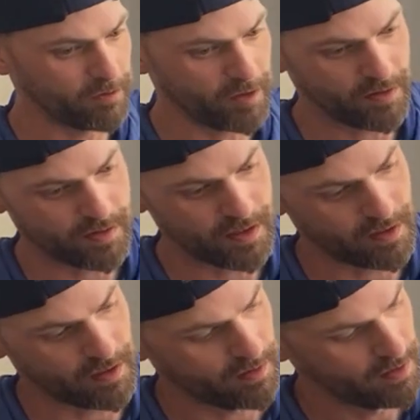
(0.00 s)
We've got
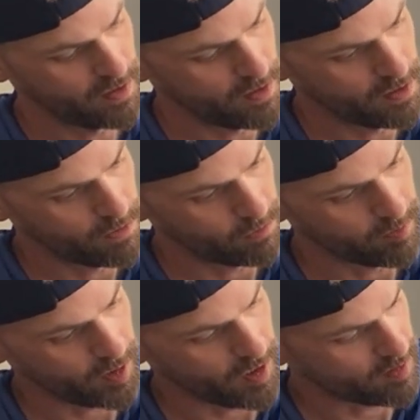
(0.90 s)
the
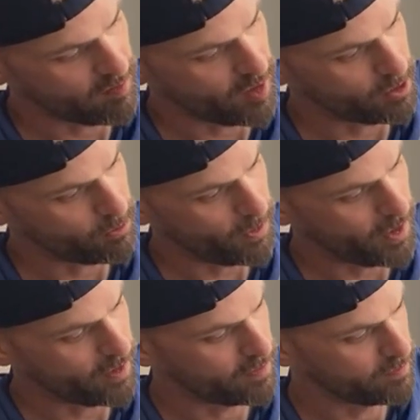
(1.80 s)
vinyl
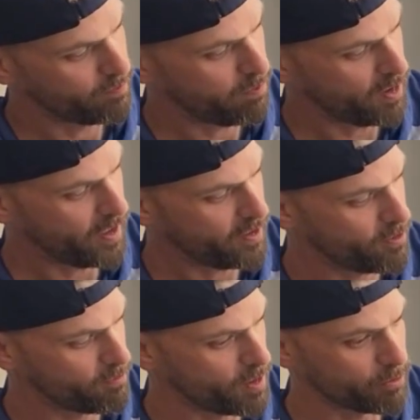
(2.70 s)
platter
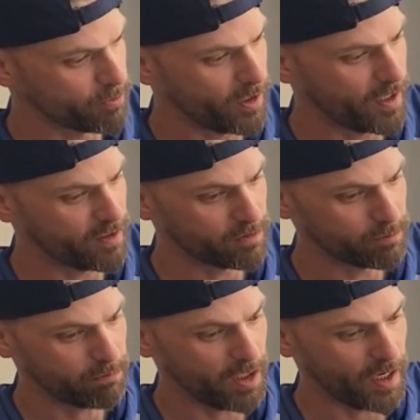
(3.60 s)
or rubber
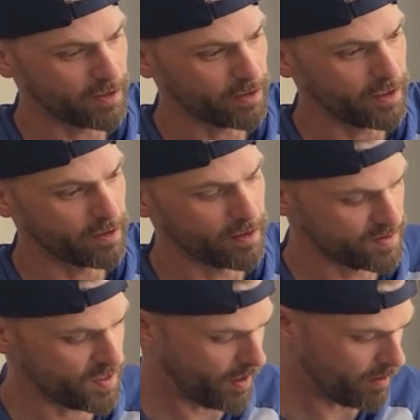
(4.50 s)
platter here on
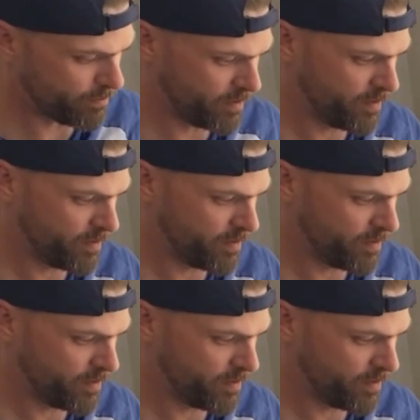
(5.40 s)
top,